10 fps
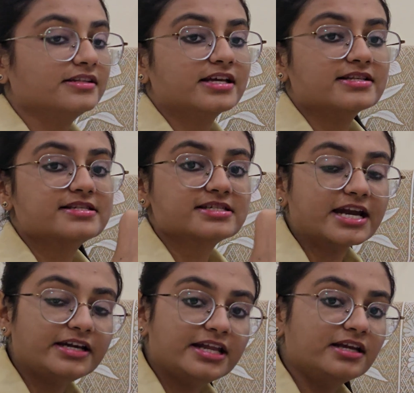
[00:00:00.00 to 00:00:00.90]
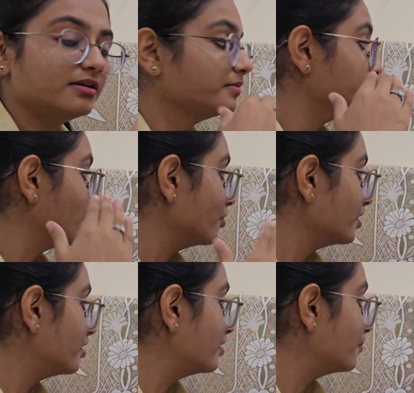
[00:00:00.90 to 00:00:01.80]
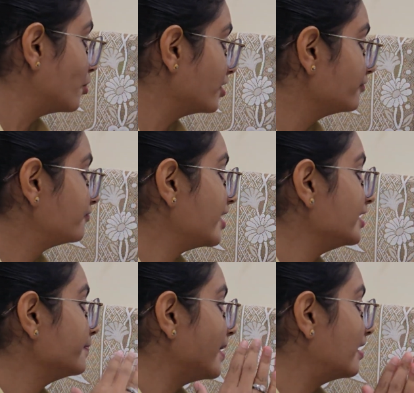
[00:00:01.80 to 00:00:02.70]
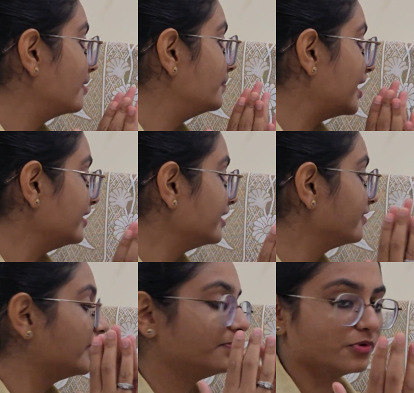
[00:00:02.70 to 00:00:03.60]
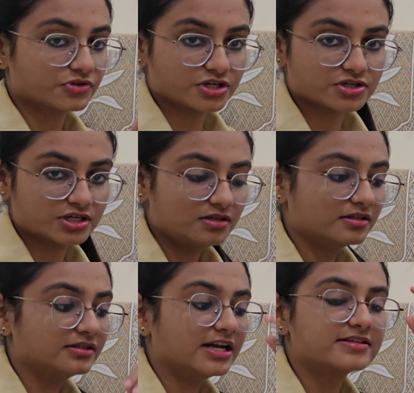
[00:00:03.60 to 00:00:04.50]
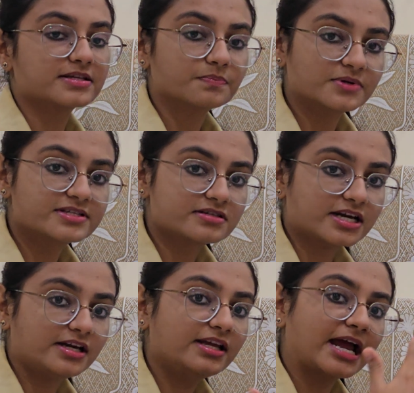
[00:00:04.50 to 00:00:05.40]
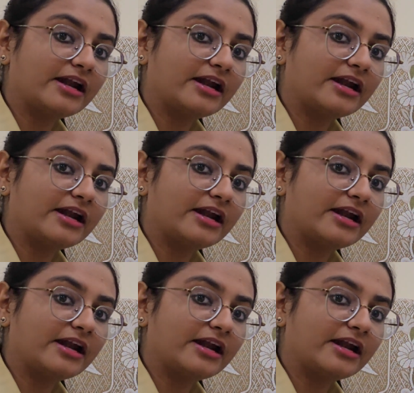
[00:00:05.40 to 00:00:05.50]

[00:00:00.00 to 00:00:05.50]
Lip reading: then then standing, modified plantigrade position, then simple standing